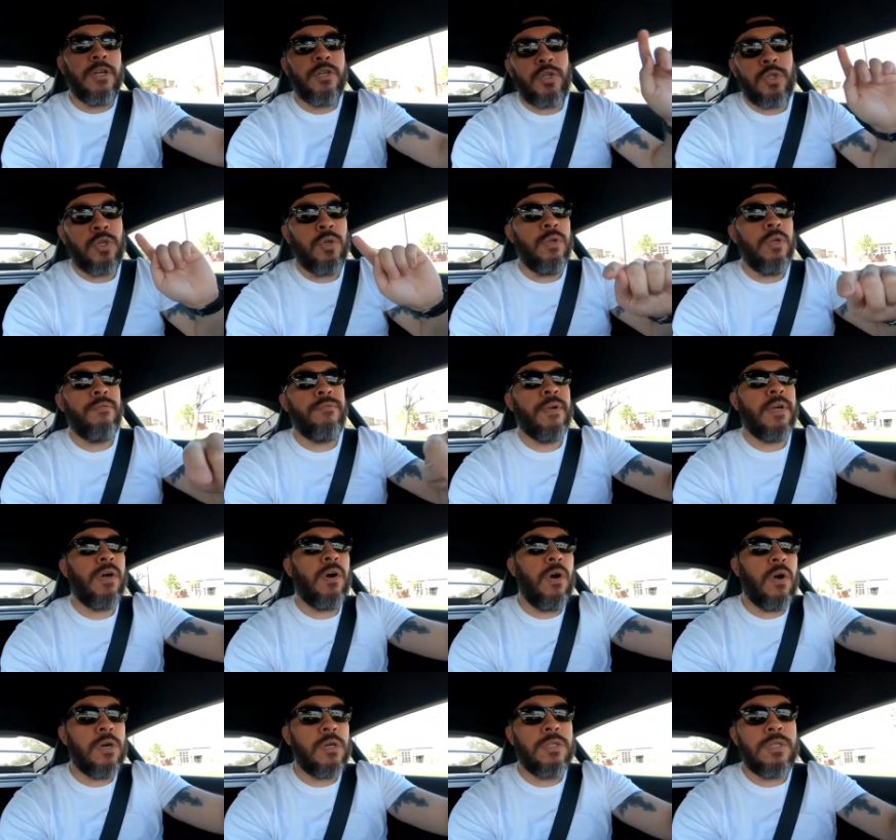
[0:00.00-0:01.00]
They're two
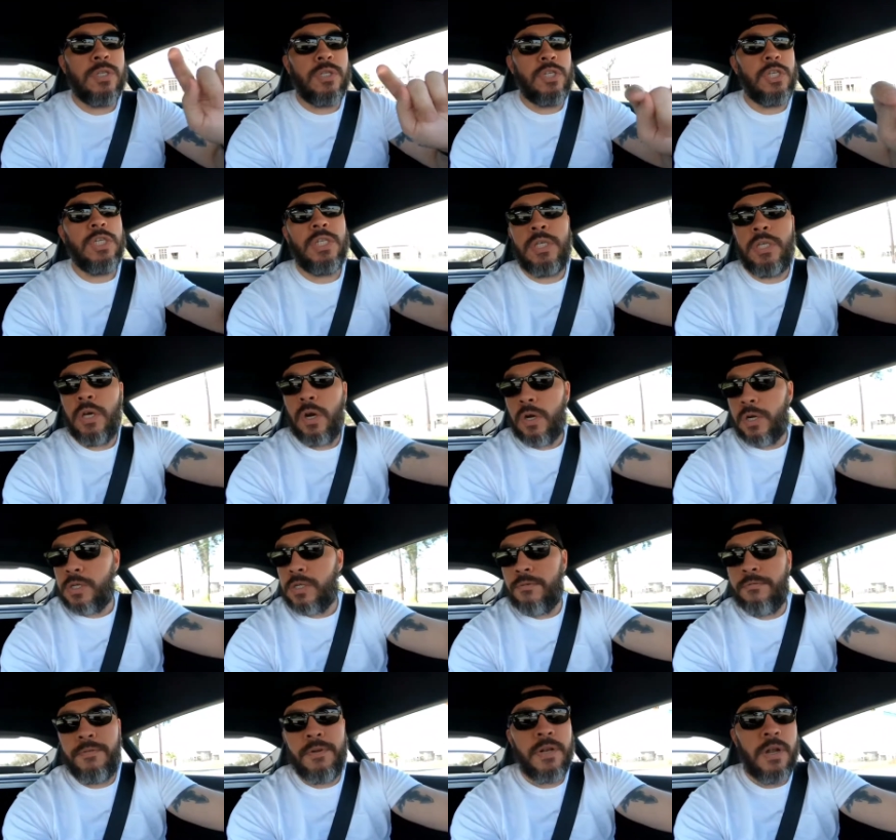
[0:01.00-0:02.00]
different cars. The
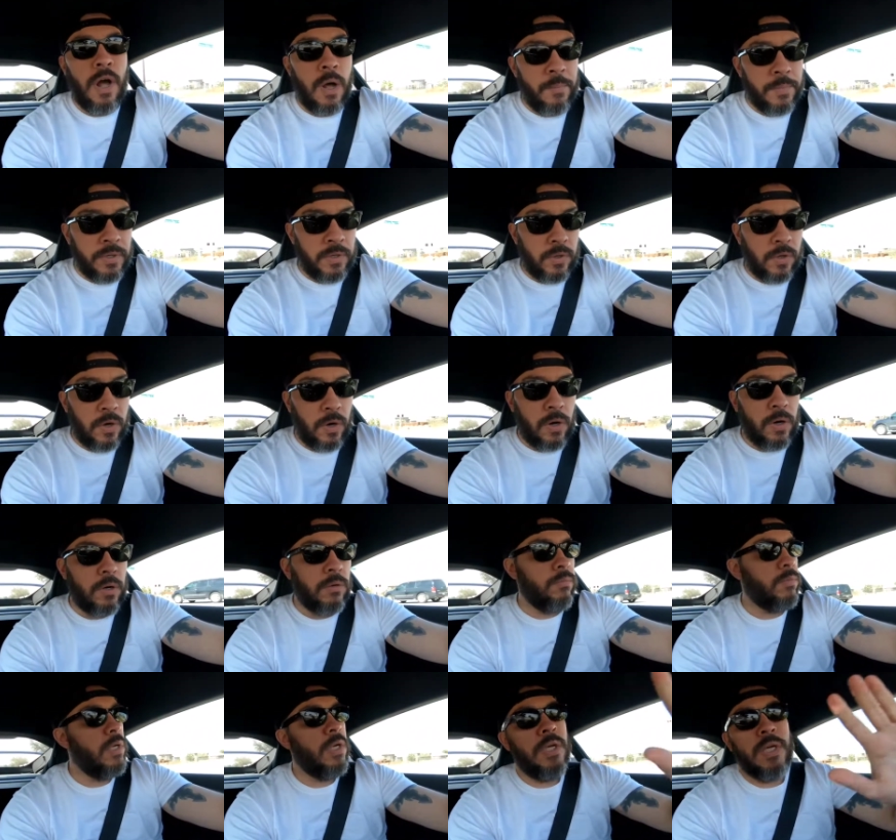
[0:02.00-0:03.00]
GTR is a phenomenal
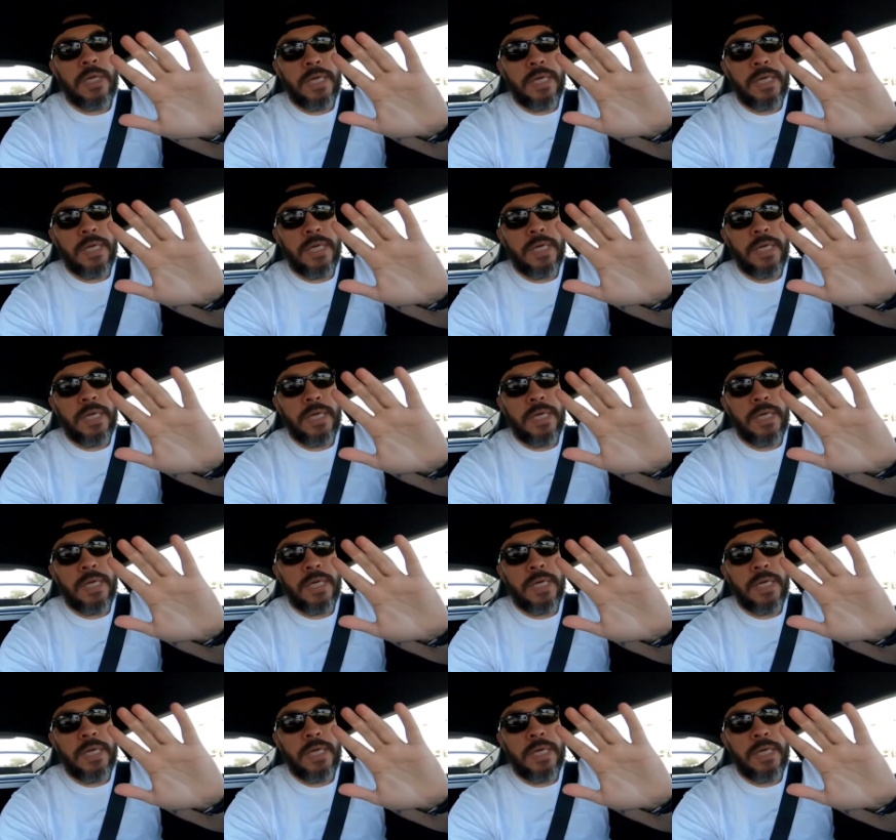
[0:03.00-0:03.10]
car.